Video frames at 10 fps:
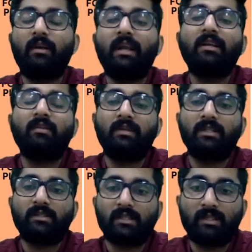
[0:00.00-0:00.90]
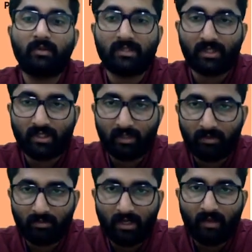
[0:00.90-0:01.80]
Later we discussed about section number
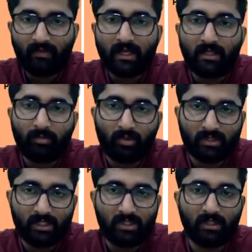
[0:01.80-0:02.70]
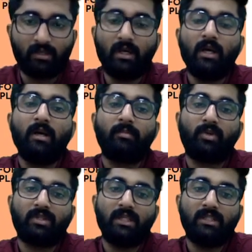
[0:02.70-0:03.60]
25, the procedure
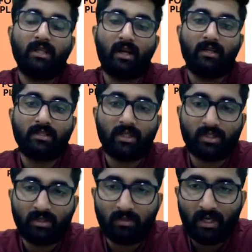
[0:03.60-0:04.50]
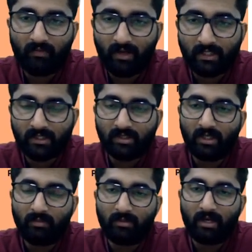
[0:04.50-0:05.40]
under section 25. Section
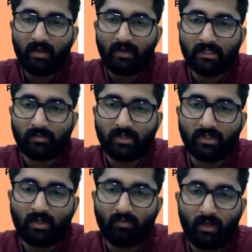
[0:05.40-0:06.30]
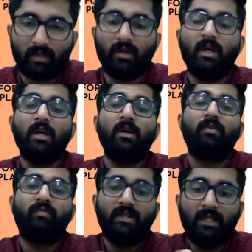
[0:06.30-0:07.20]
number 25 subsection 1,
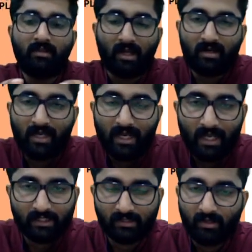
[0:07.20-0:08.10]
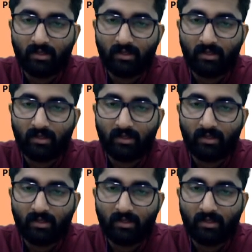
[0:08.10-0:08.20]
within 30 days